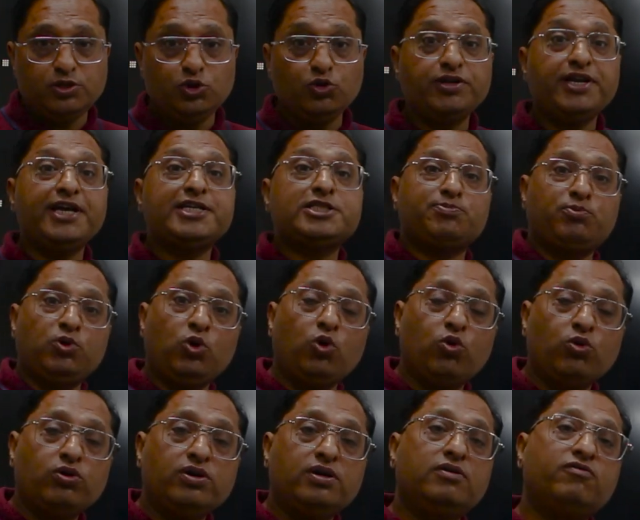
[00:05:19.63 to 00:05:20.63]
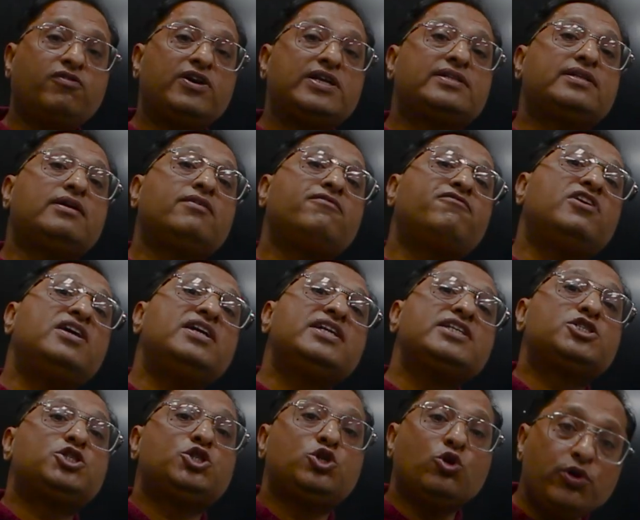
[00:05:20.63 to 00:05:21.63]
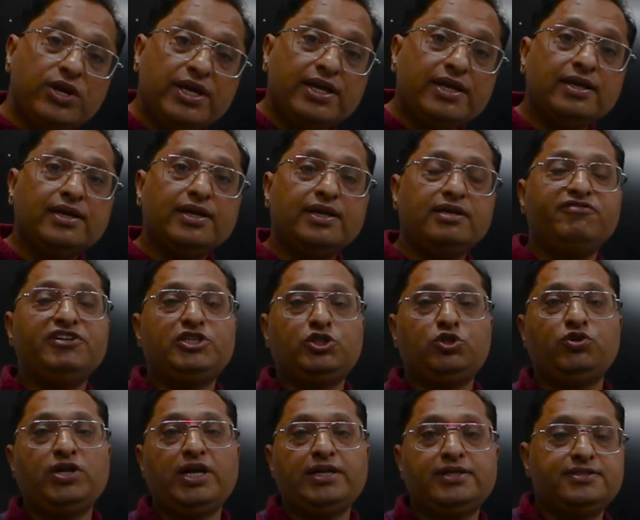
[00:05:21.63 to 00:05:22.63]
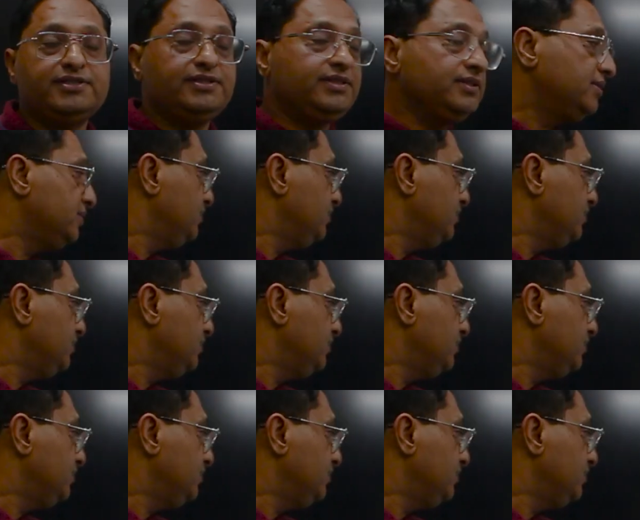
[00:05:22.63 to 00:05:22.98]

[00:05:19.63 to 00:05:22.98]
You can explore what the world is doing in virtual reality.